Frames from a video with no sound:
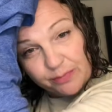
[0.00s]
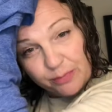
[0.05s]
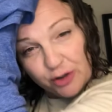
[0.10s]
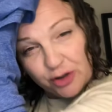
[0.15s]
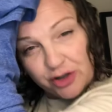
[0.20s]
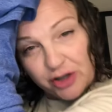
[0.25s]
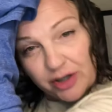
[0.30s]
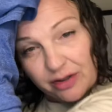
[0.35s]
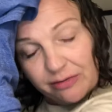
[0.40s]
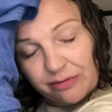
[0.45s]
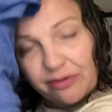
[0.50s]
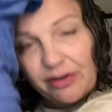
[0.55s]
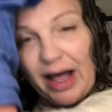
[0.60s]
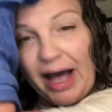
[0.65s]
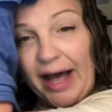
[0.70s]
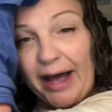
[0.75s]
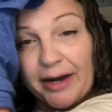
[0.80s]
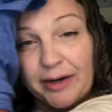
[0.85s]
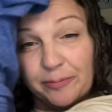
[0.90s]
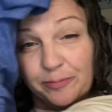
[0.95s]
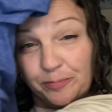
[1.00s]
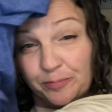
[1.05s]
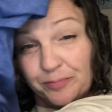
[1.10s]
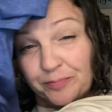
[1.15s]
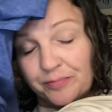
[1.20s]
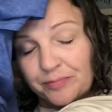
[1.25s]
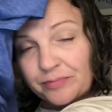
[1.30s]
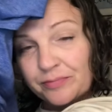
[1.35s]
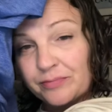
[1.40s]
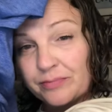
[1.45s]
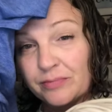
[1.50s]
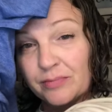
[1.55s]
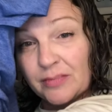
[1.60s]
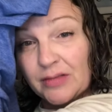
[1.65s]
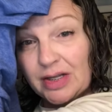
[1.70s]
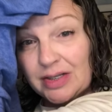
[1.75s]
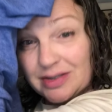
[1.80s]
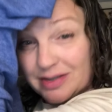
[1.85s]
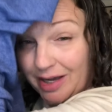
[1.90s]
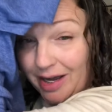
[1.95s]
pushing flat.
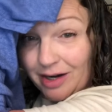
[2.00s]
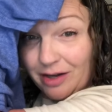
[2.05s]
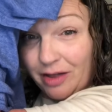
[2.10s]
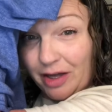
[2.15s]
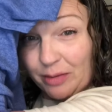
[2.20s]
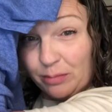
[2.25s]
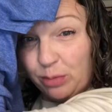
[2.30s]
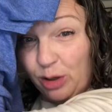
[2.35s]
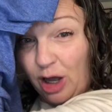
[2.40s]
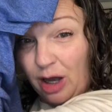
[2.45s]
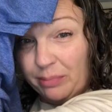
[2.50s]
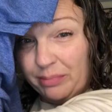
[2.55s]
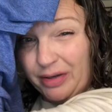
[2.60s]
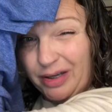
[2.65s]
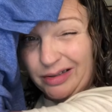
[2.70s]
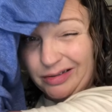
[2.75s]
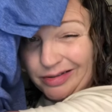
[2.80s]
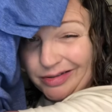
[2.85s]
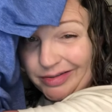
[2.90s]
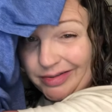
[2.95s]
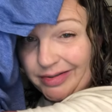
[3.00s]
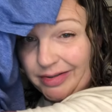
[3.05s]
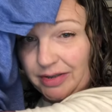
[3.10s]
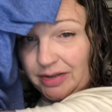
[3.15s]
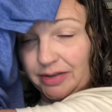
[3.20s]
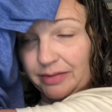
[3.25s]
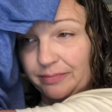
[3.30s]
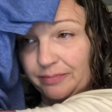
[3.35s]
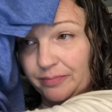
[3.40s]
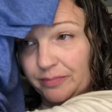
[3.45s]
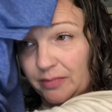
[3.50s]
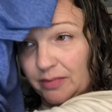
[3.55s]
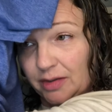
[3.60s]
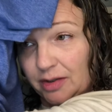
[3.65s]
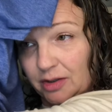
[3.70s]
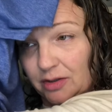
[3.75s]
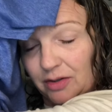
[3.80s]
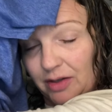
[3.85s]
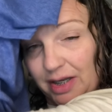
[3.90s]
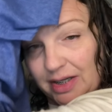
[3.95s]
It's kind of like plopping, just
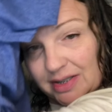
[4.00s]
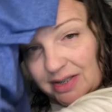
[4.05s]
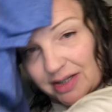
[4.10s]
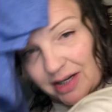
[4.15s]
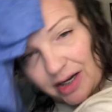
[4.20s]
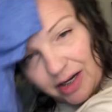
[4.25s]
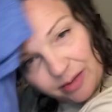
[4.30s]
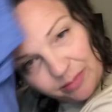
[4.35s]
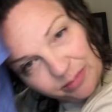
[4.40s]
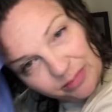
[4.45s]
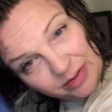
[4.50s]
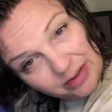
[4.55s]
a little less time.